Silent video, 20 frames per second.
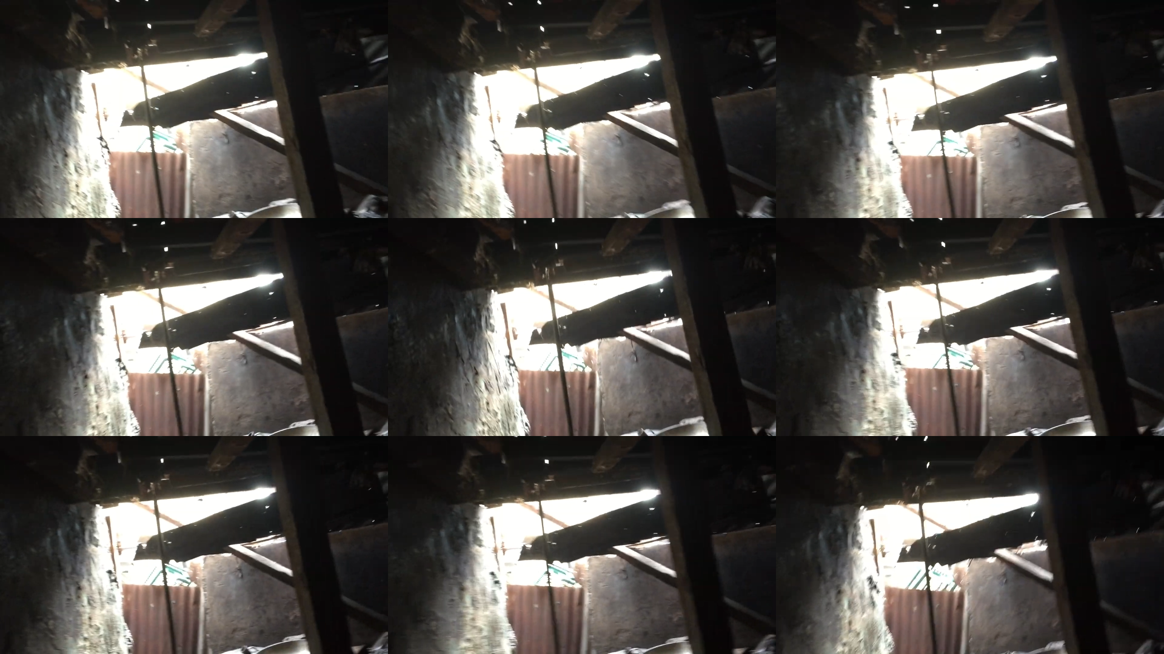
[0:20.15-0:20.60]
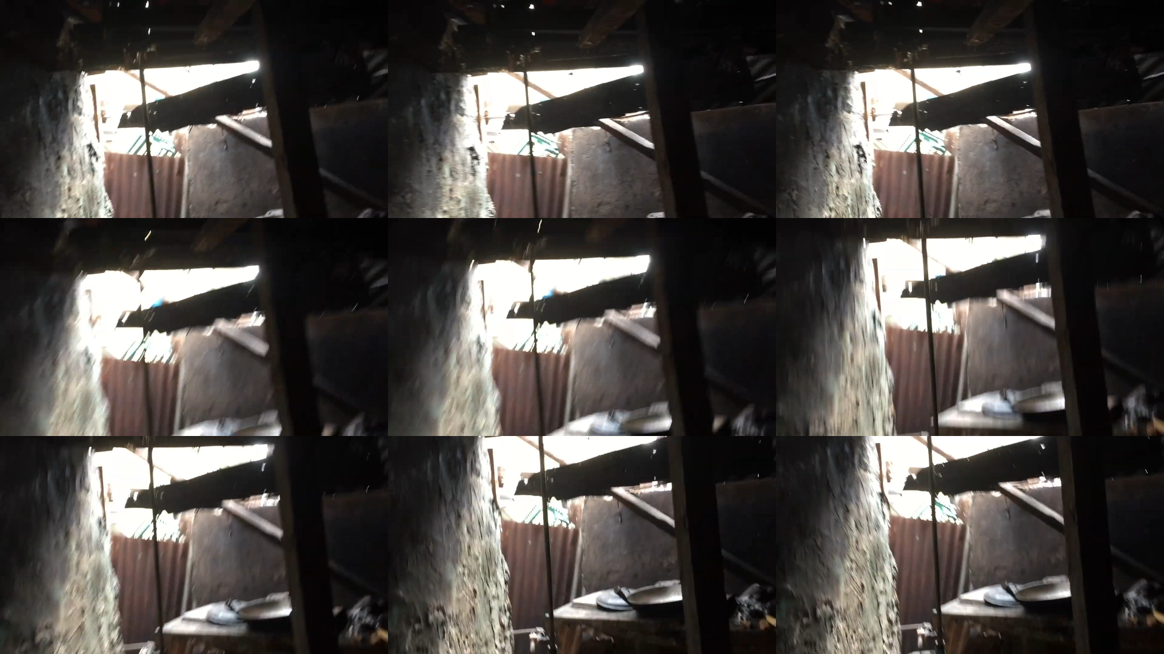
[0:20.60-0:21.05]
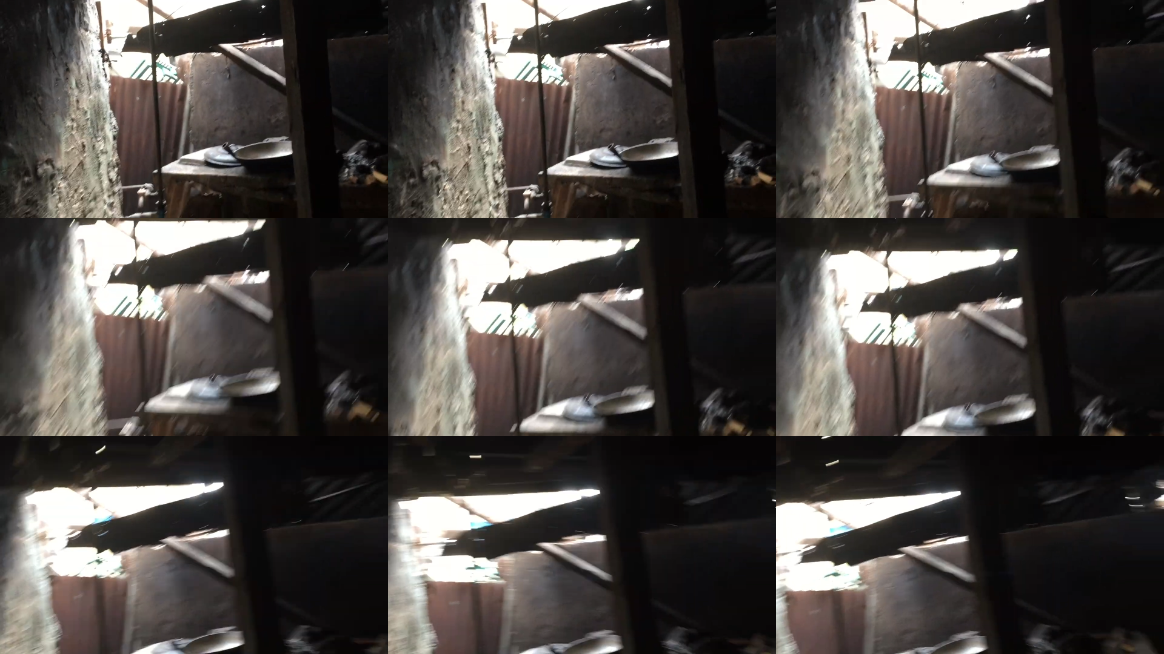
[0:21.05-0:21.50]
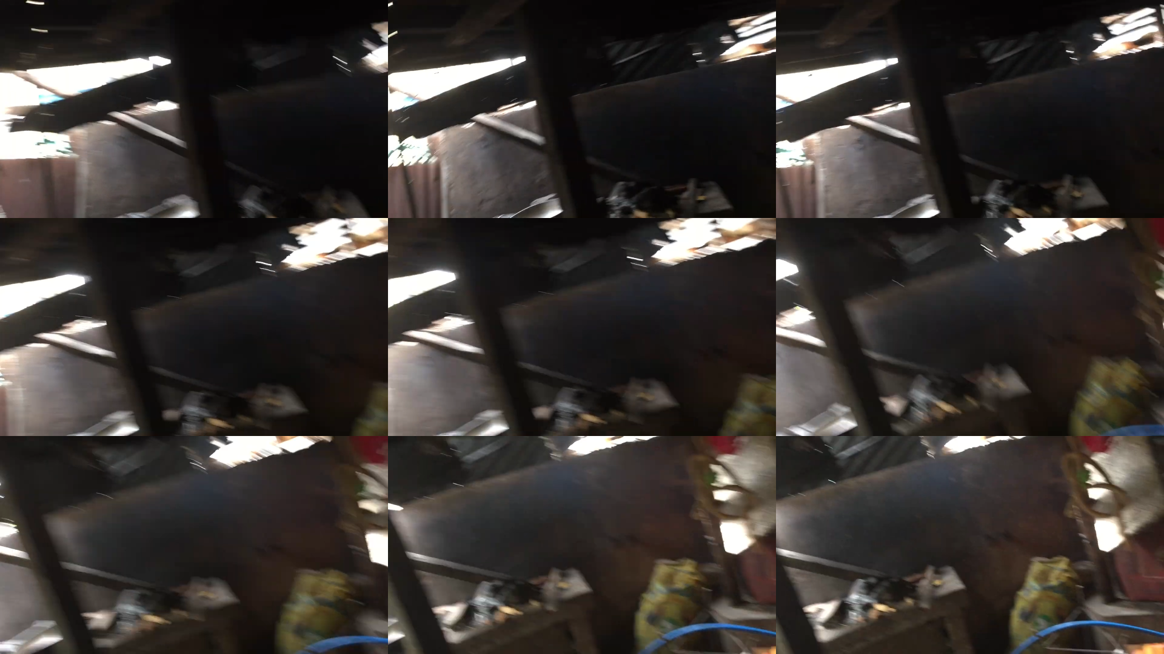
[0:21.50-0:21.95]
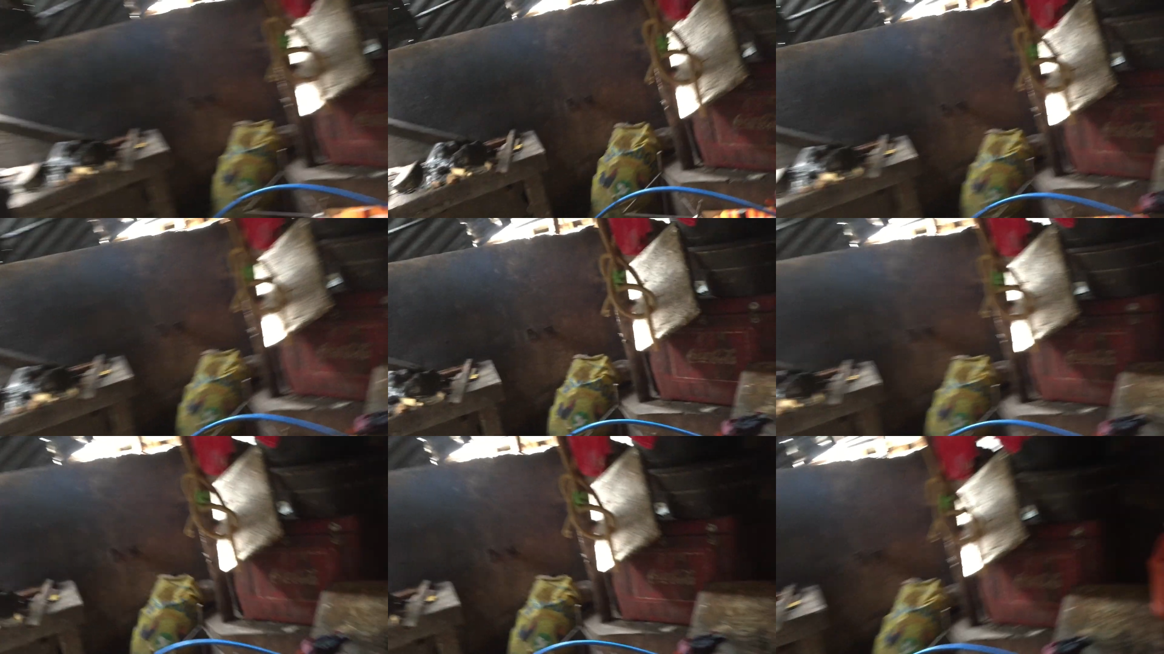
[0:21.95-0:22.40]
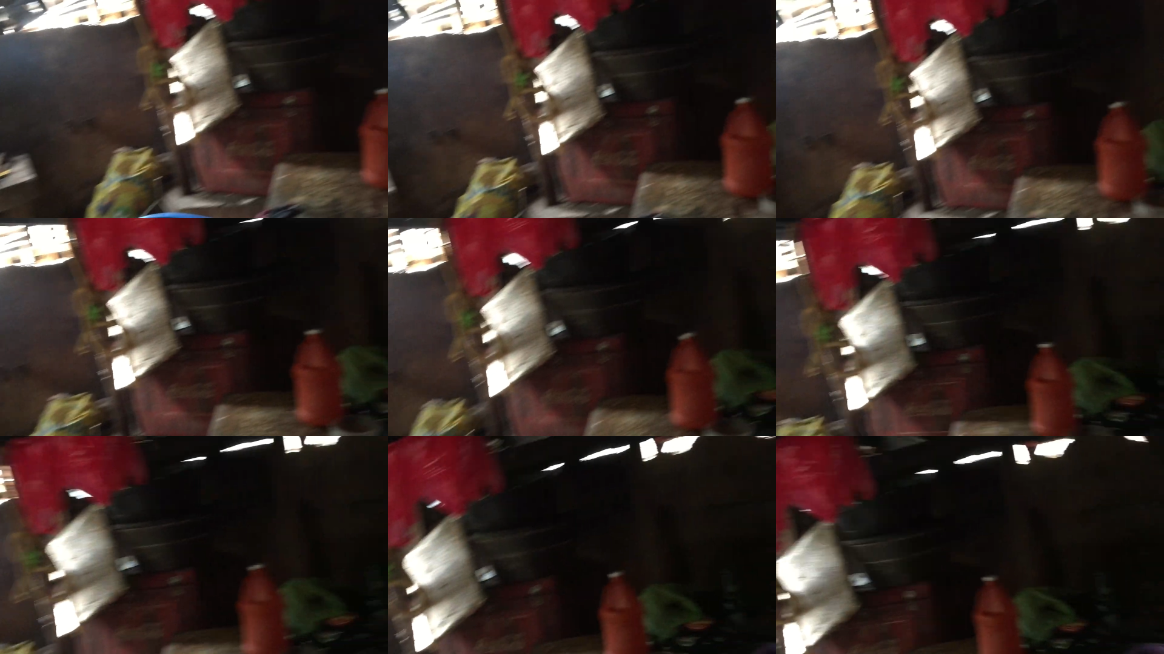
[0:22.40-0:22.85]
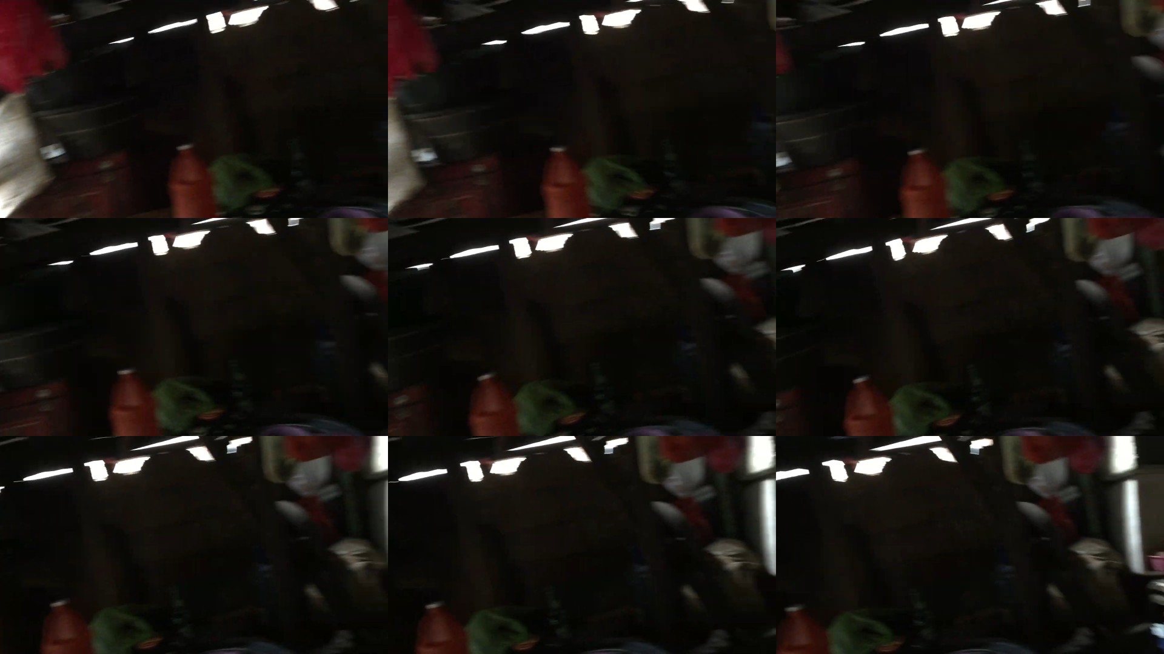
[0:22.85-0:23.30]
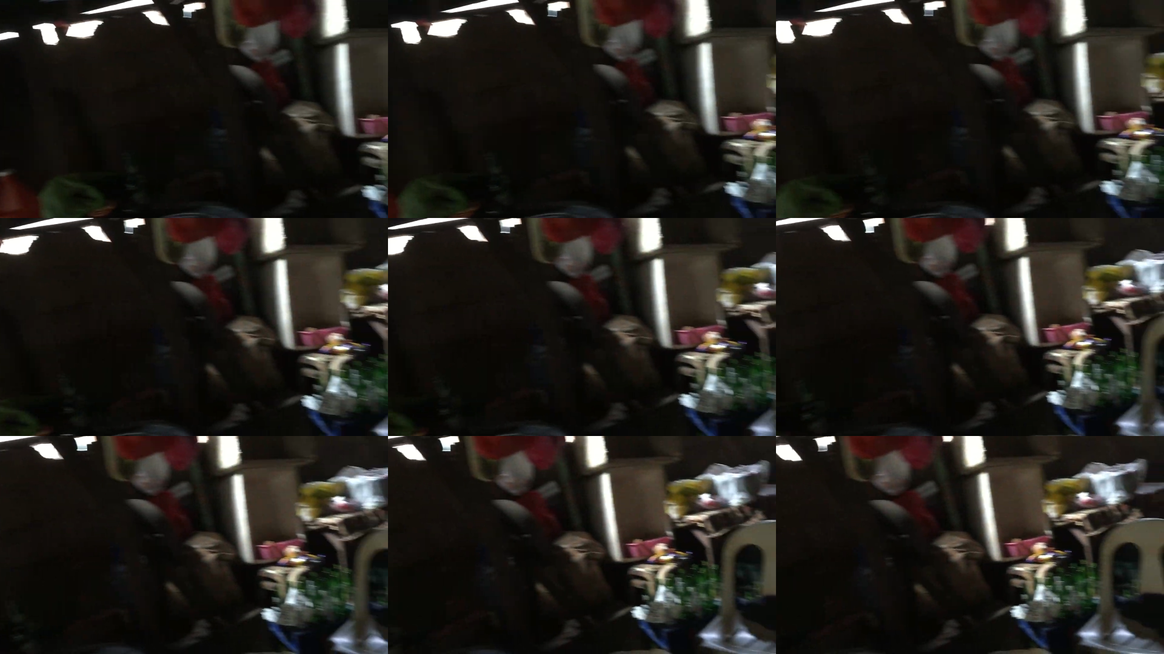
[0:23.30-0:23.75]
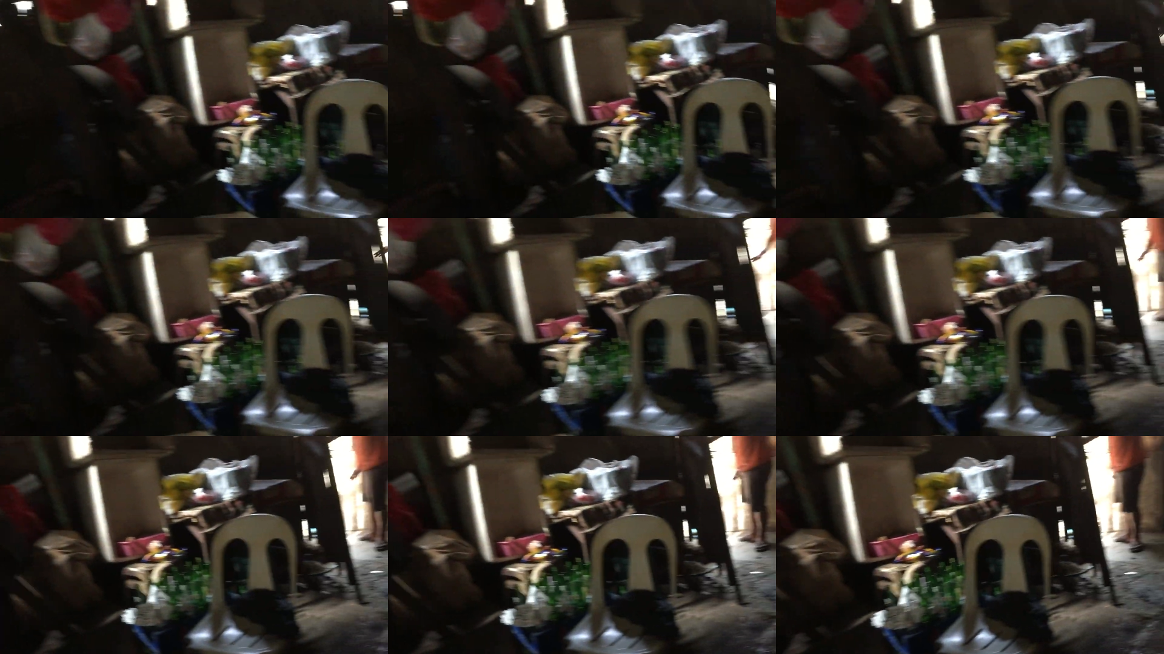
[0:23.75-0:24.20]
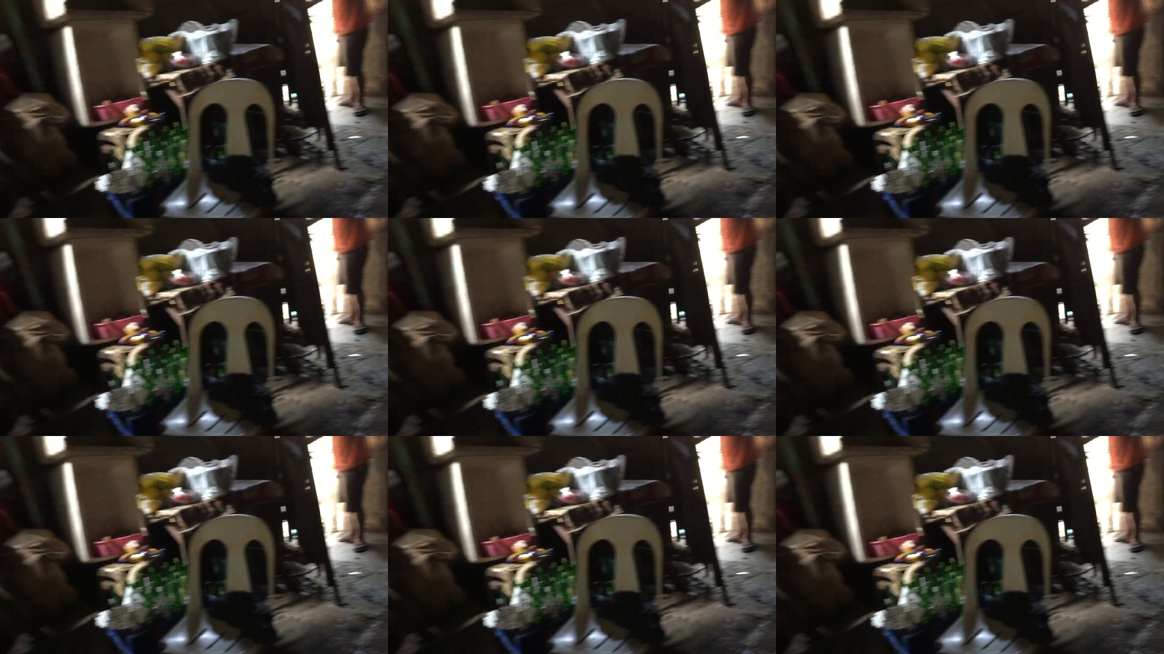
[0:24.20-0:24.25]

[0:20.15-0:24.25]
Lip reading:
[unreadable: no face in view]